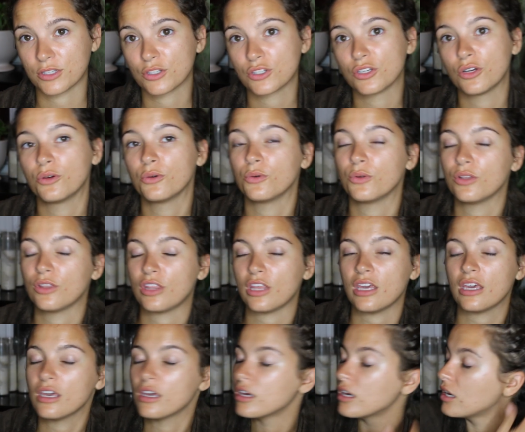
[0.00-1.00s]
So
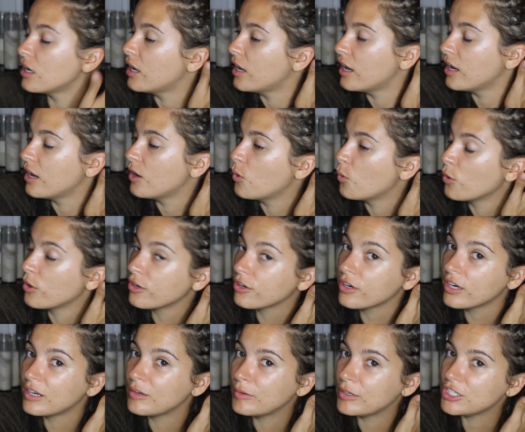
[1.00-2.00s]
the order
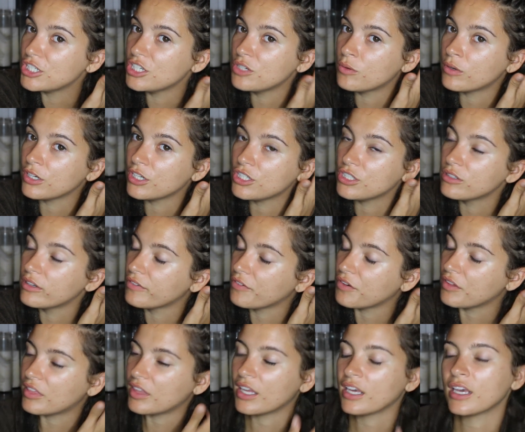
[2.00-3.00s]
in which you want to do
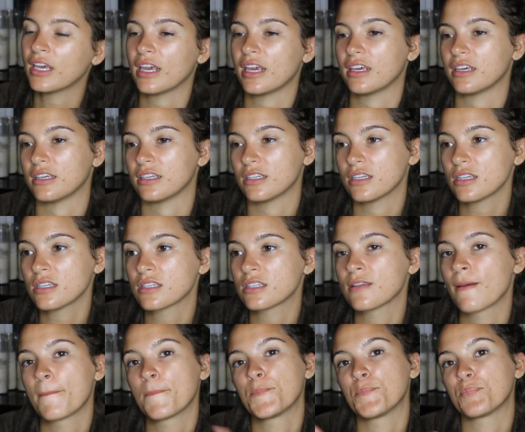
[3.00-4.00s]
everything
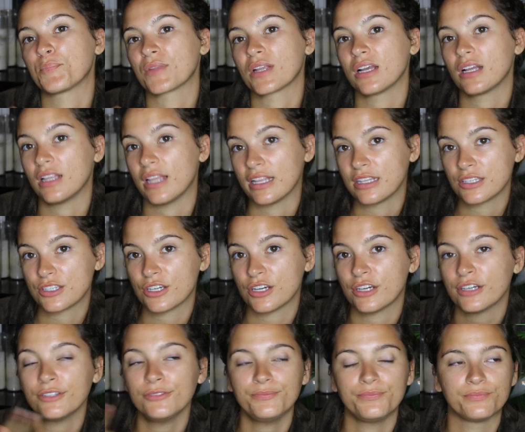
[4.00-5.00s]
is
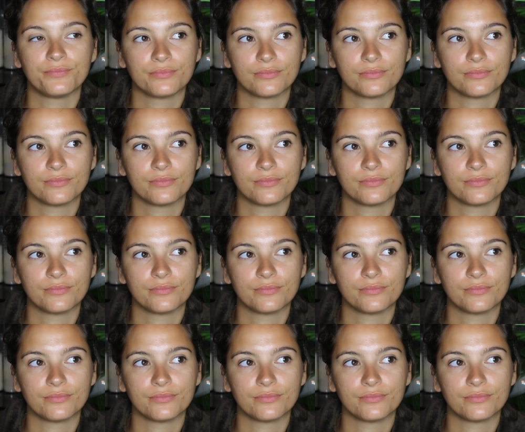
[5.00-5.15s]
cleanser,